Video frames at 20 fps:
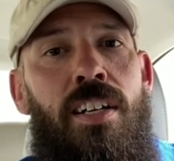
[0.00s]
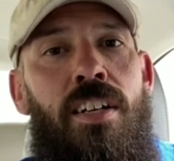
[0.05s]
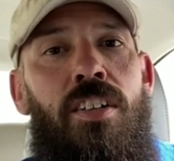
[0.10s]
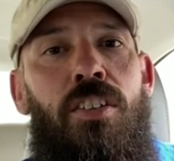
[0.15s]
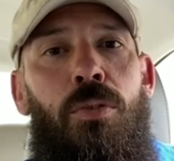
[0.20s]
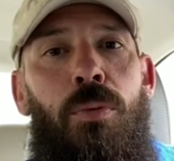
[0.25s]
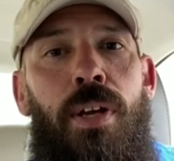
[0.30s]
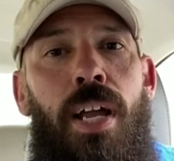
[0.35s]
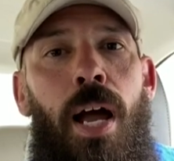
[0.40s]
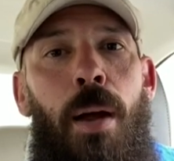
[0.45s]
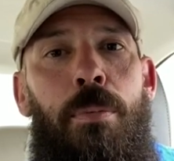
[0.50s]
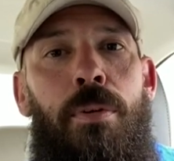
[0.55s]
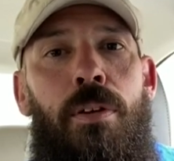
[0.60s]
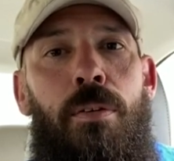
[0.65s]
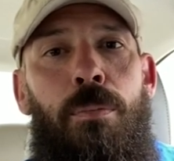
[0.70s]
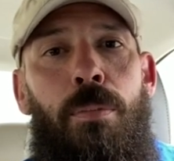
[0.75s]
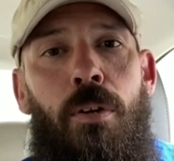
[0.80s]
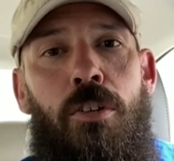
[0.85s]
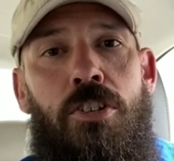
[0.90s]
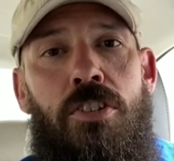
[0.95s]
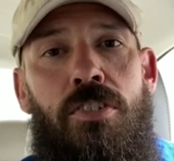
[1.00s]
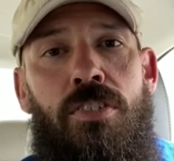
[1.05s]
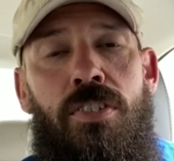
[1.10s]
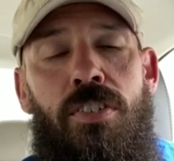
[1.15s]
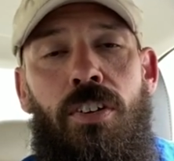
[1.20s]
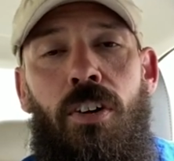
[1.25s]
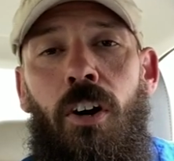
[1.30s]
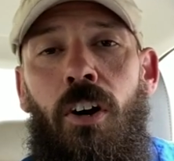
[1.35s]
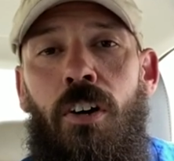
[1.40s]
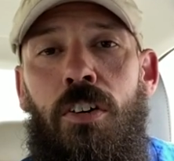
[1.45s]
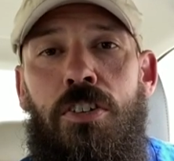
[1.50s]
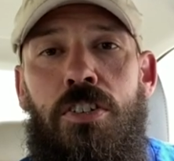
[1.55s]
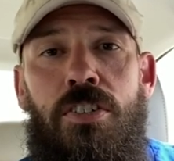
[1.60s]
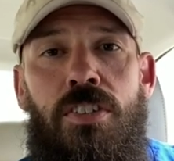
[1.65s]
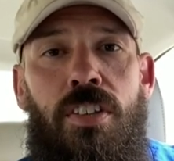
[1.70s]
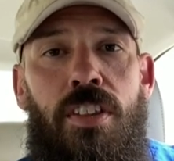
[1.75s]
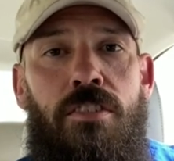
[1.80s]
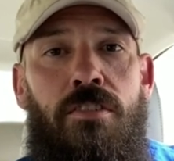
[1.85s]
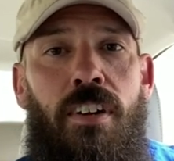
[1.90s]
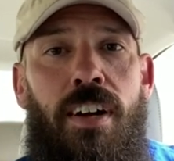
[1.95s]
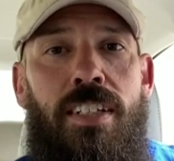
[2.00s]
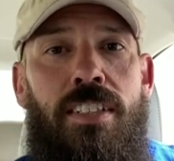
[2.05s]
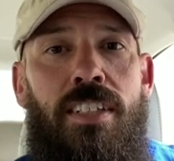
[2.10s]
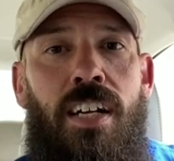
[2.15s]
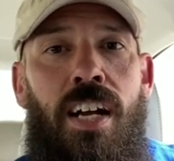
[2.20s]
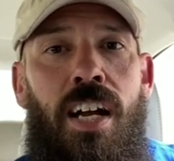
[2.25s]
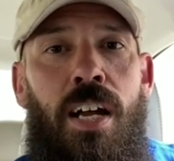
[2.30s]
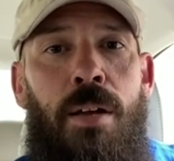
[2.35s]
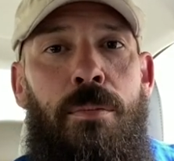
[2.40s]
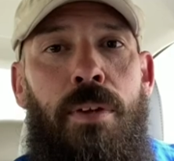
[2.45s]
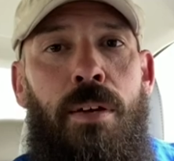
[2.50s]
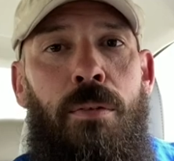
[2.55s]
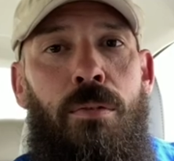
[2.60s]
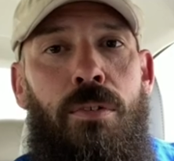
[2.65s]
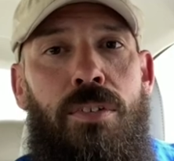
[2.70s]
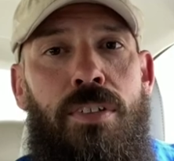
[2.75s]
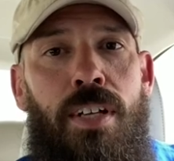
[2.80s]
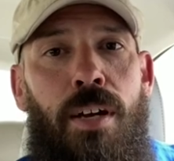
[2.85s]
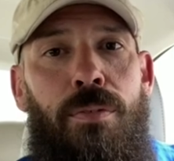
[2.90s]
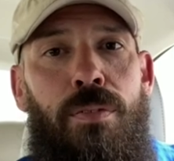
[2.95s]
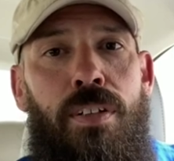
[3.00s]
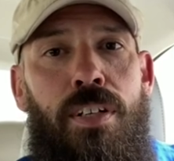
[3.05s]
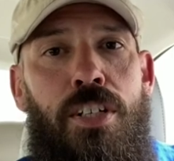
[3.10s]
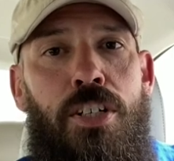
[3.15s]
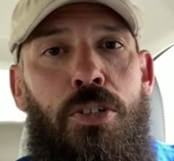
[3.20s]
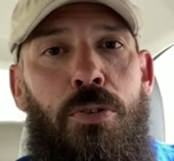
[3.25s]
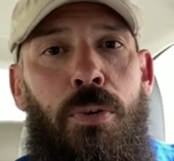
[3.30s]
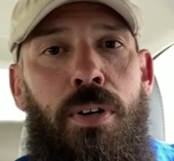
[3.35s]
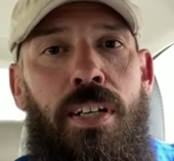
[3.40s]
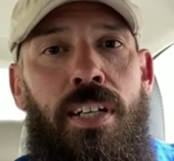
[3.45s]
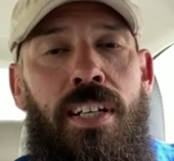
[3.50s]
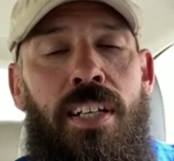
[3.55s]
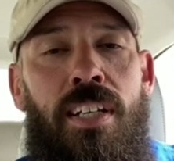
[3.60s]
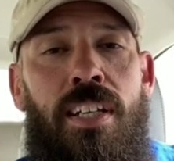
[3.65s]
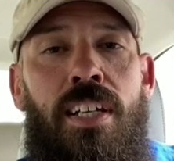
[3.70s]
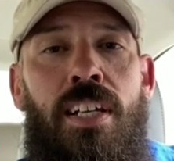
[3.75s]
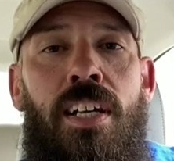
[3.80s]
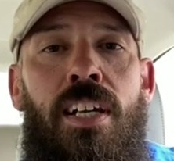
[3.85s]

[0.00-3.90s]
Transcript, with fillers: So we happened to purchase this car just at the right time, and we're definitely enjoying it.